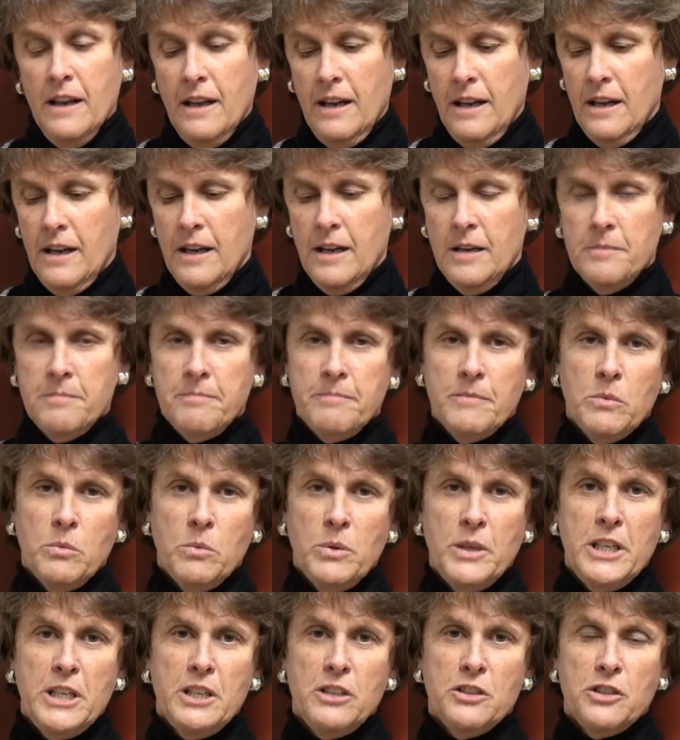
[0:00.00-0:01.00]
Um,
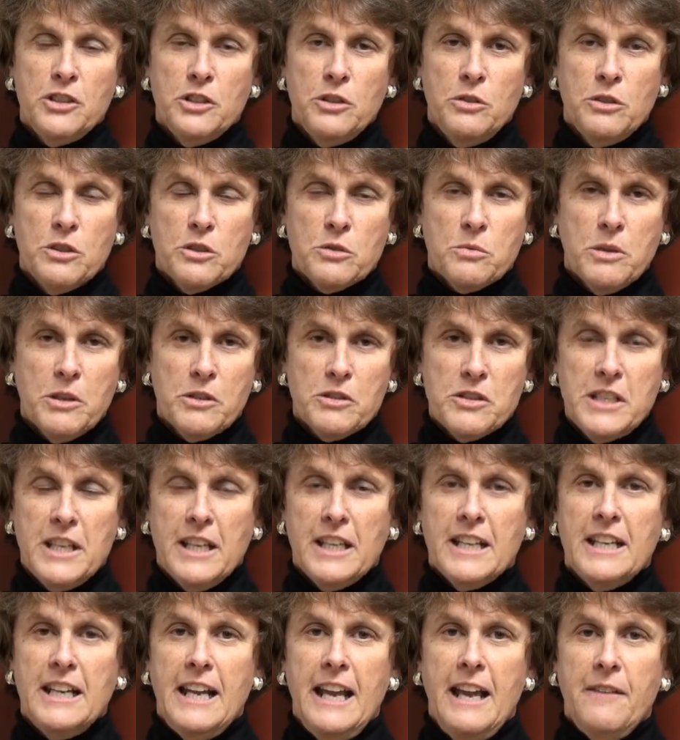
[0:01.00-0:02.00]
we didn't shoot as well
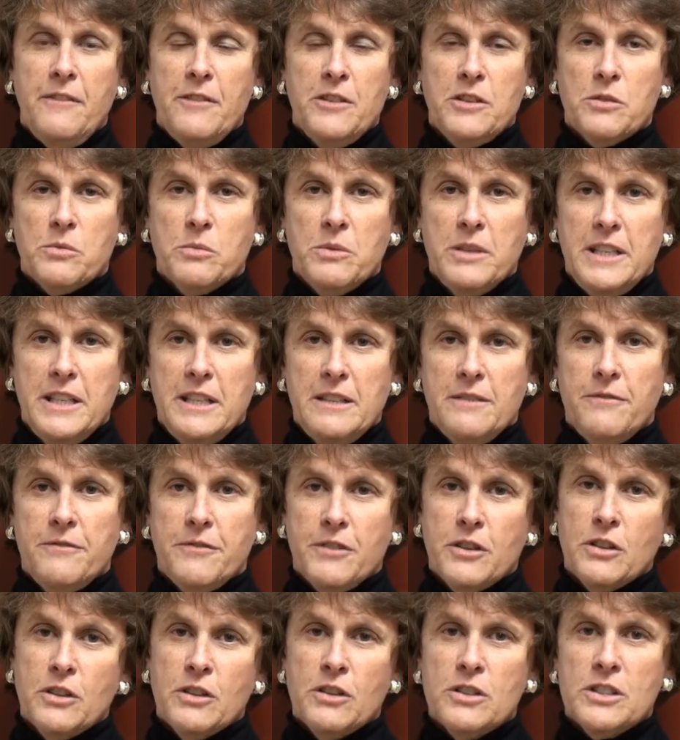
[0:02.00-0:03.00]
second half as we did
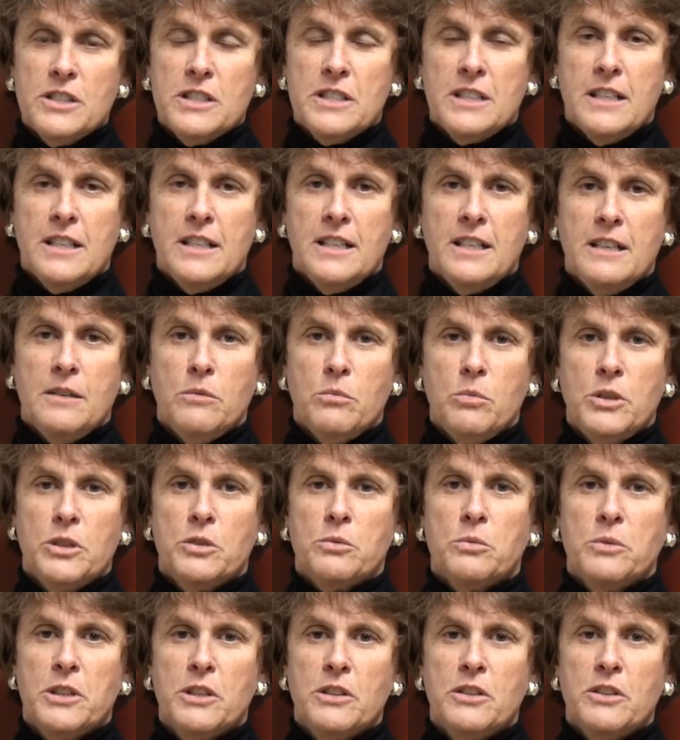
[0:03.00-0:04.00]
first, um,
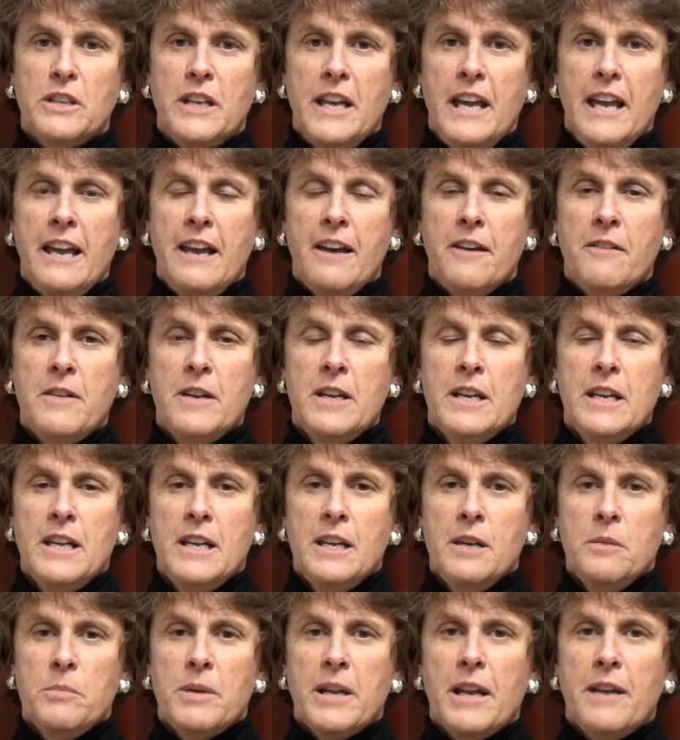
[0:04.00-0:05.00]
which we could have,
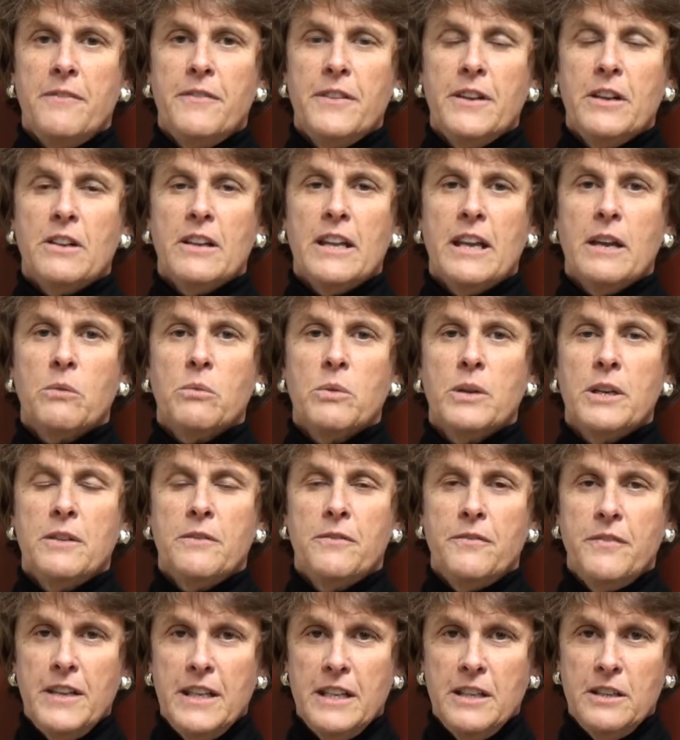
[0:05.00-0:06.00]
but I felt like we
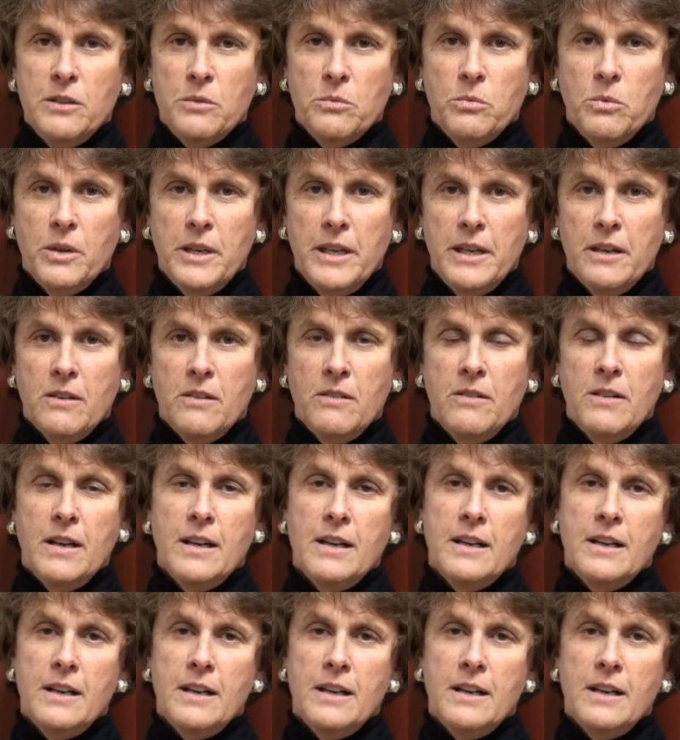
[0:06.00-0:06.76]
defended well.